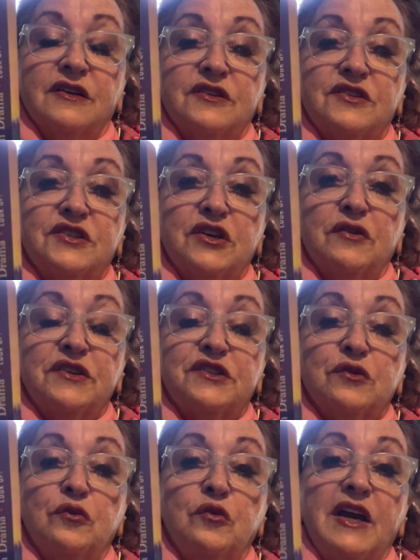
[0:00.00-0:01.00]
So it's a
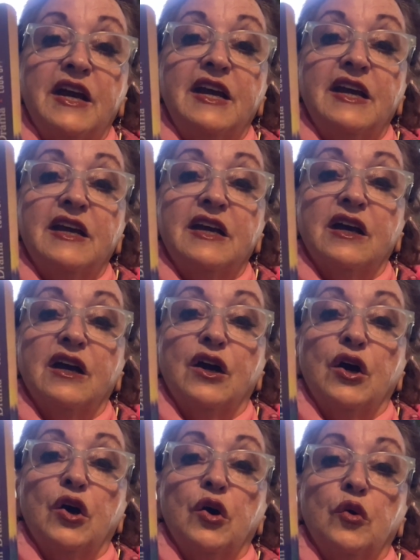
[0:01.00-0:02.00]
way
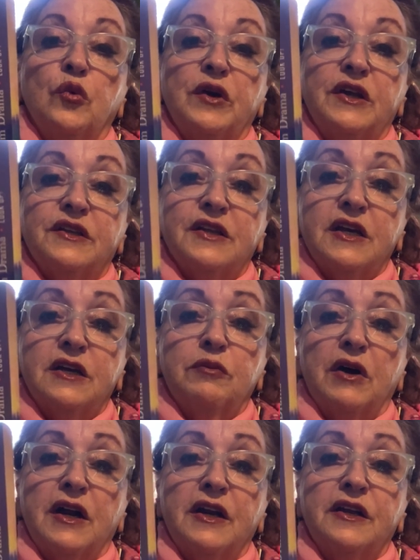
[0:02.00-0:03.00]
we think
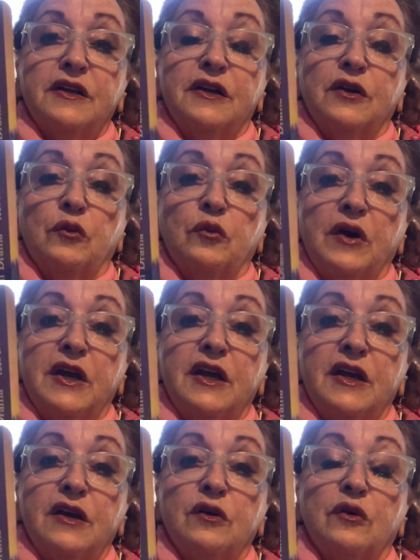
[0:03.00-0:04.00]
about it and the
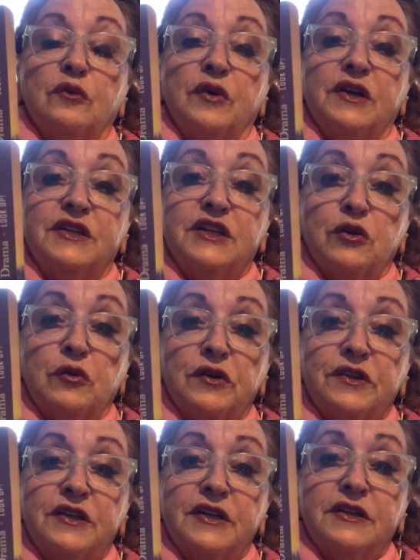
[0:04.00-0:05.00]
way we deal
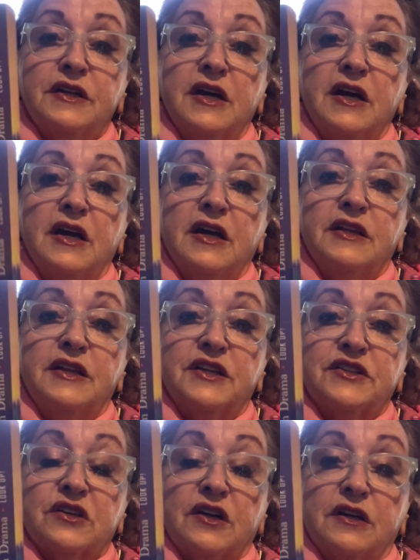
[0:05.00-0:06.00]
with it that's
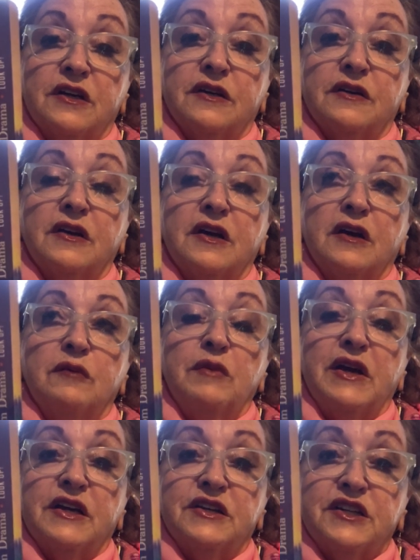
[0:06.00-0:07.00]
going to
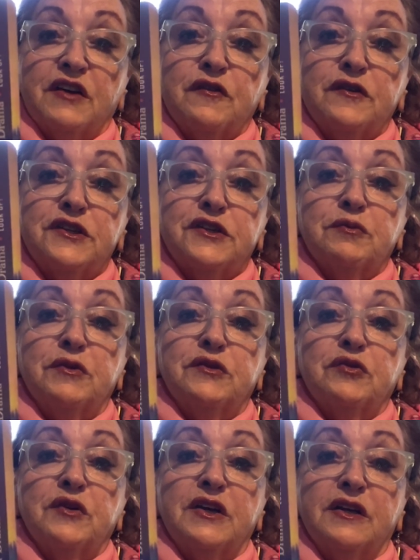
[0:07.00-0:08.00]
make a difference
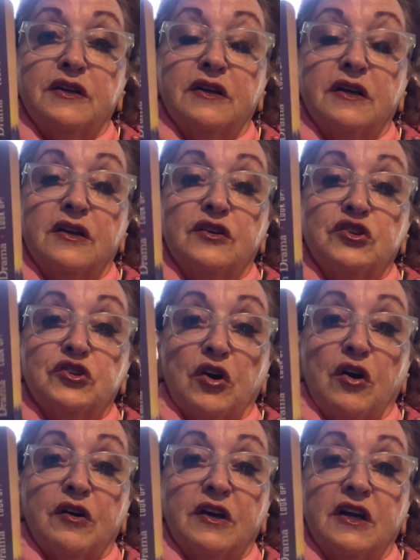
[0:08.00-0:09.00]
between
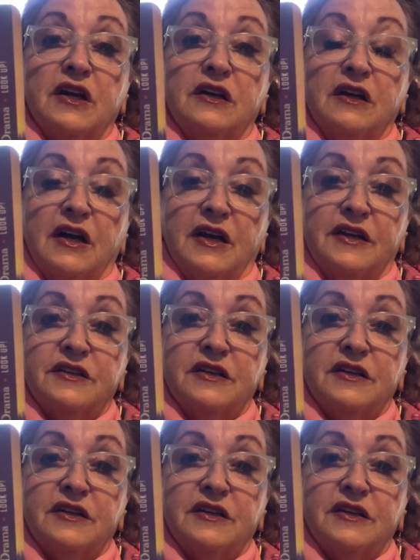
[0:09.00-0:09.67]
dark and light.